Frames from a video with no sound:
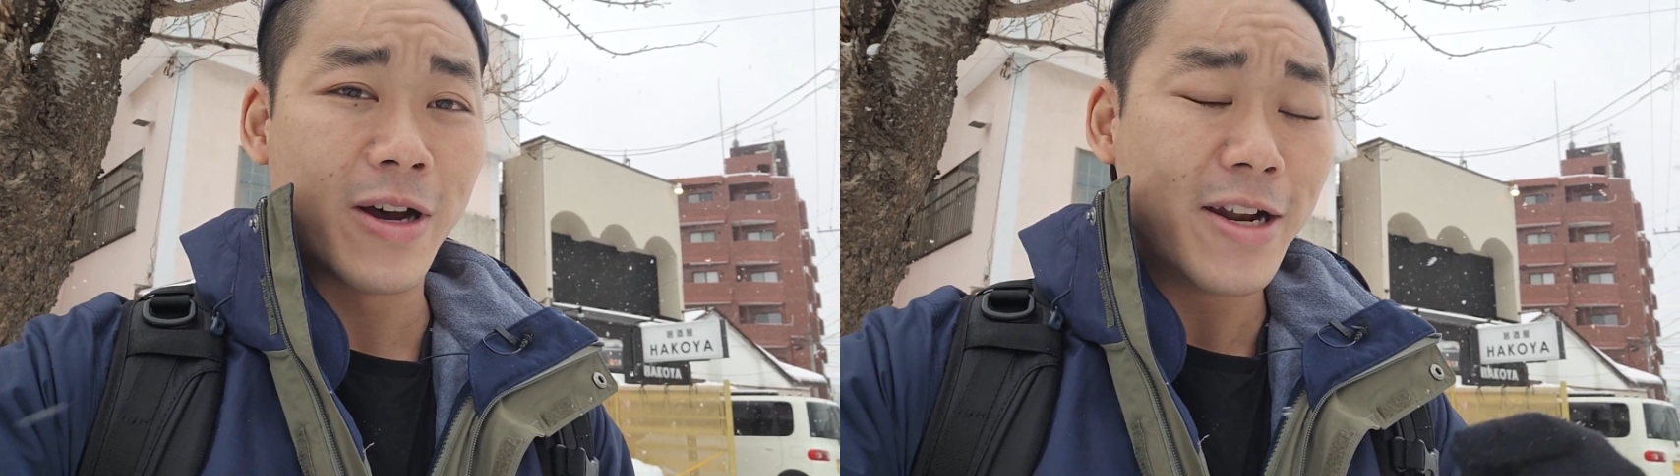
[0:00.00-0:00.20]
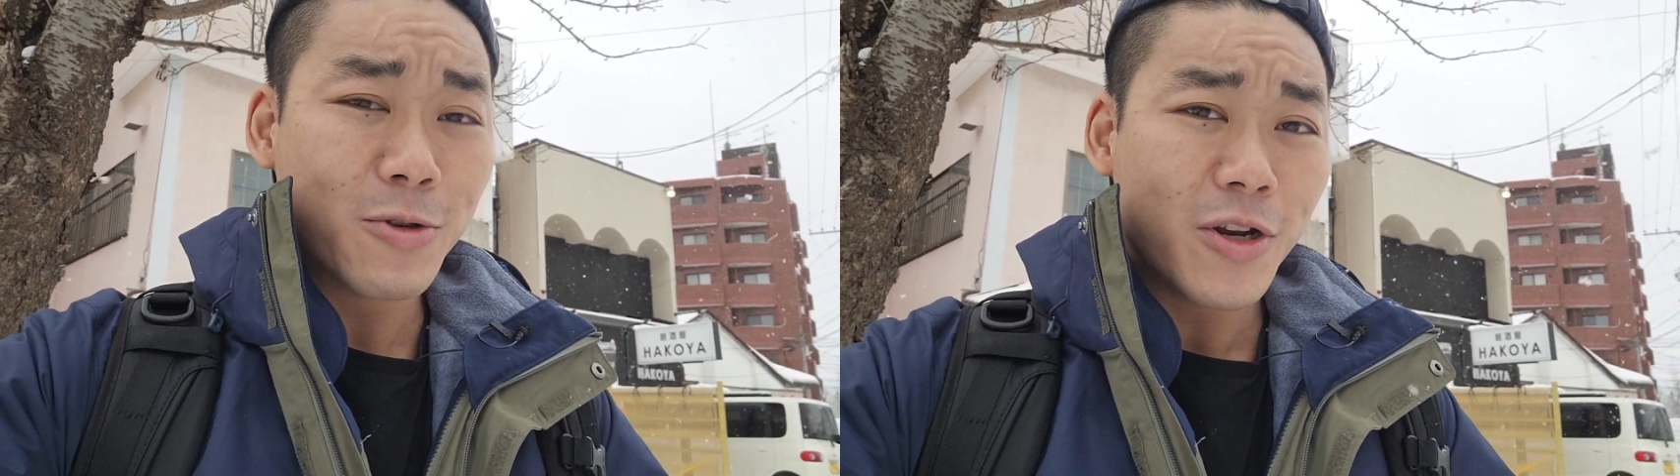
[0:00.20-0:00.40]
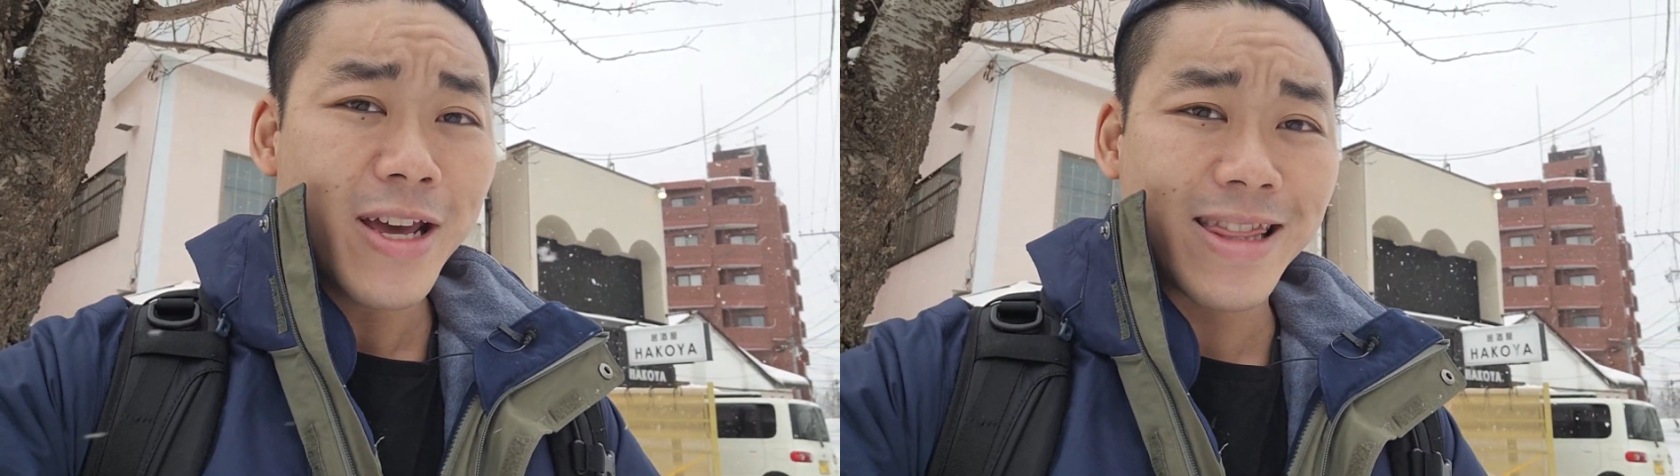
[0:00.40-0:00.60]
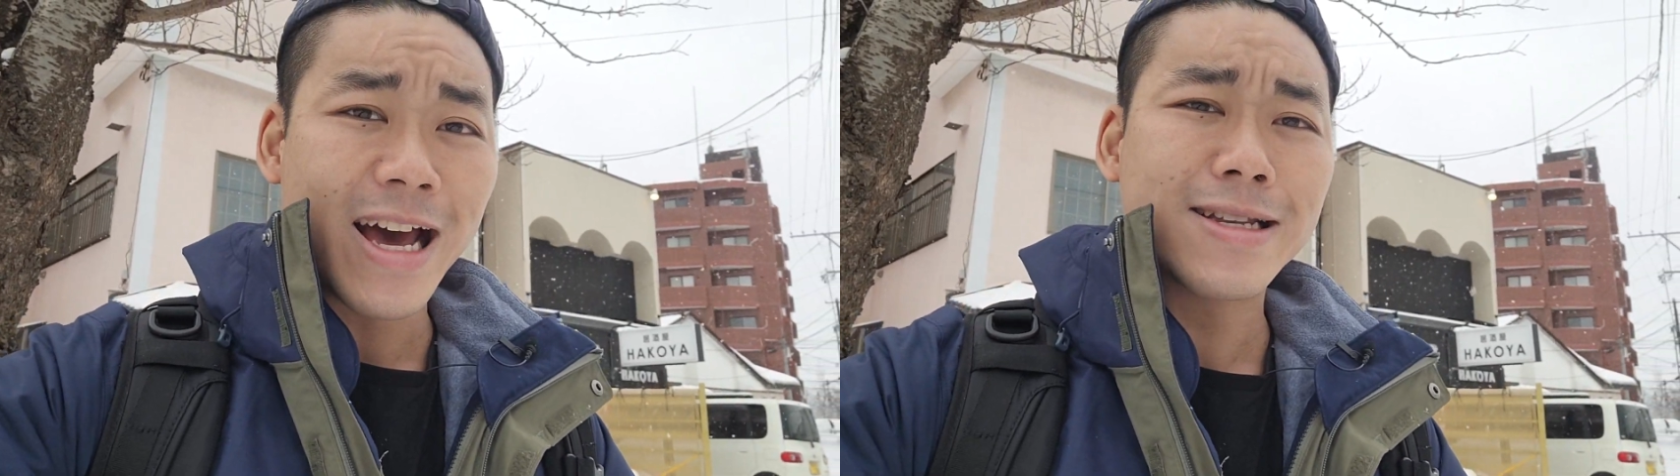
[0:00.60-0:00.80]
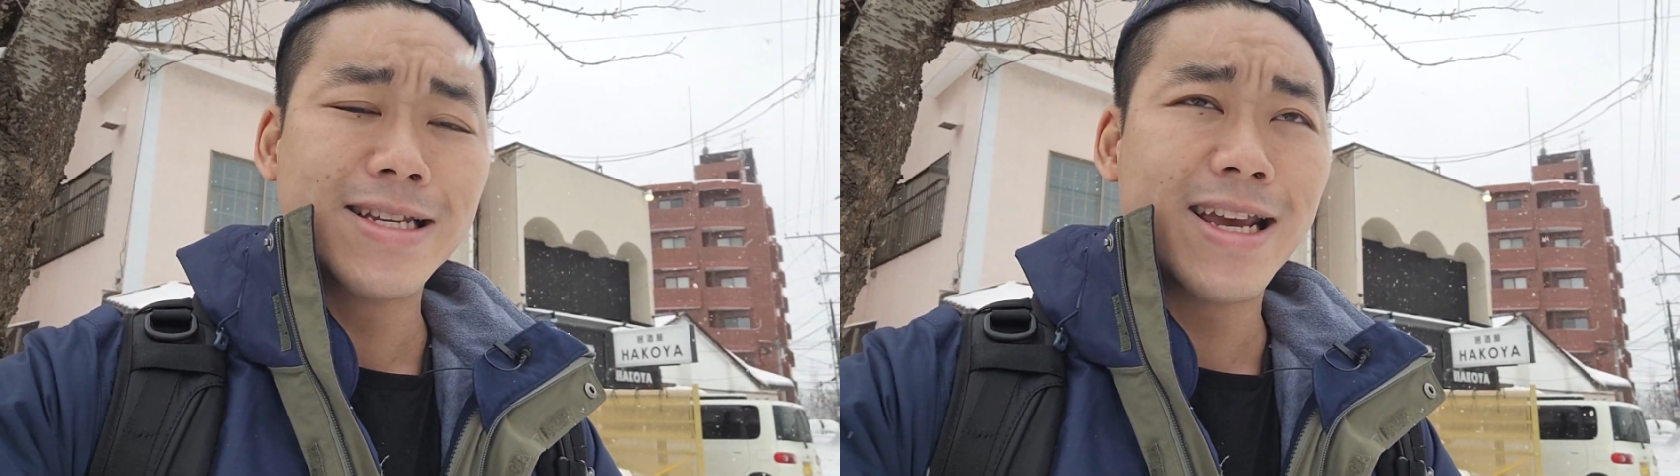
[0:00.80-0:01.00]
and it was only
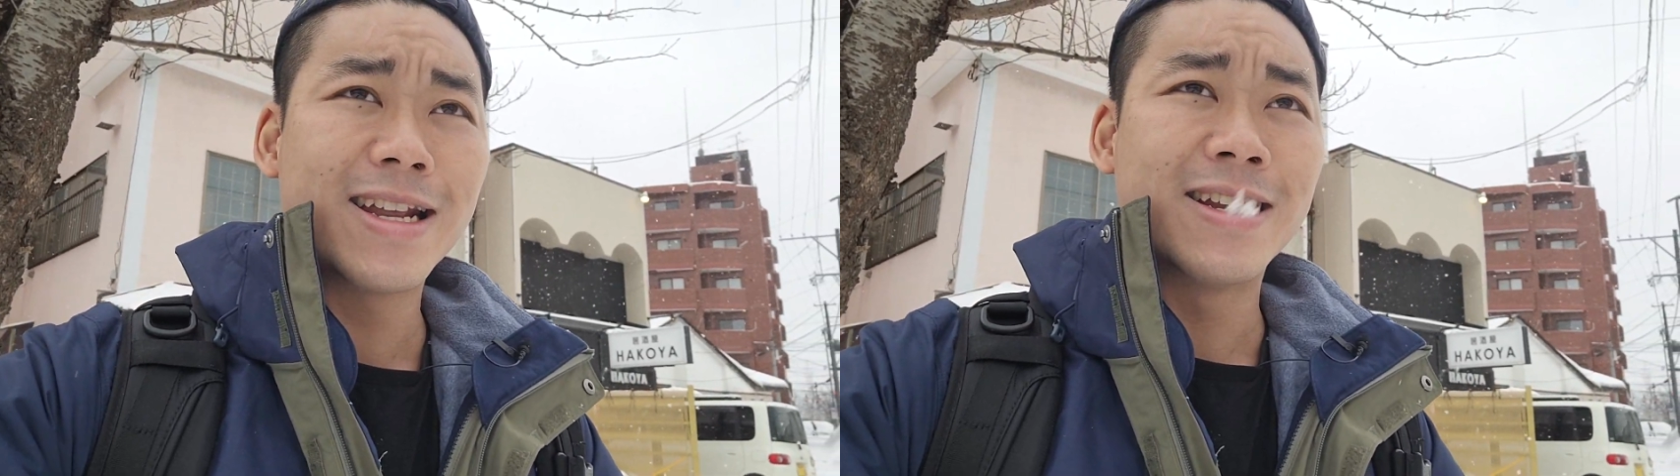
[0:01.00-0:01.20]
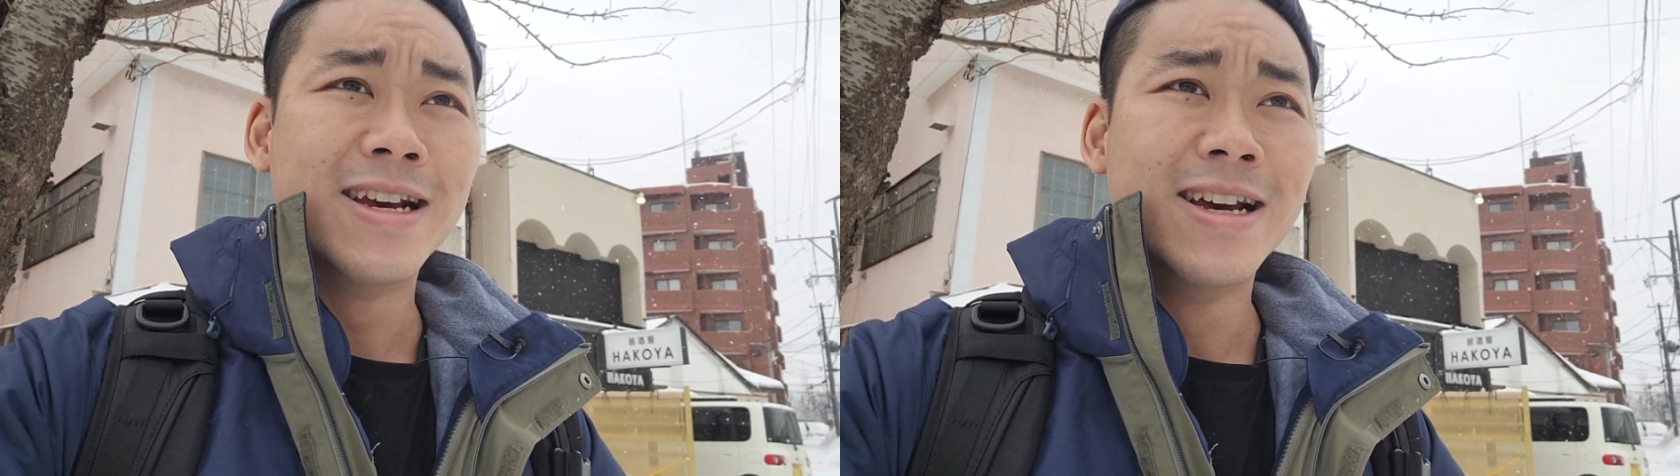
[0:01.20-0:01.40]
1,000 yen.